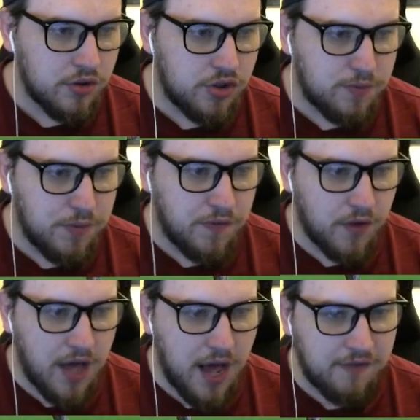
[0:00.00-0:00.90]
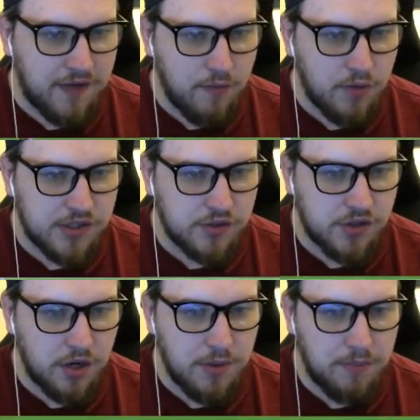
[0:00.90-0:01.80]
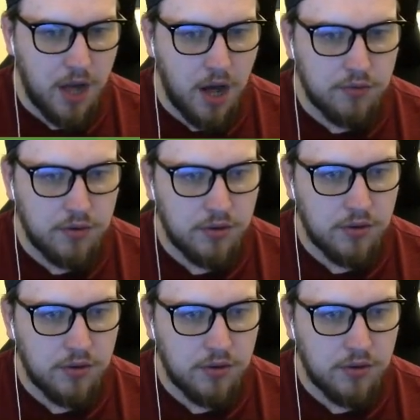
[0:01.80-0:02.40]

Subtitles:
just before the halftime whistle is going to be blown.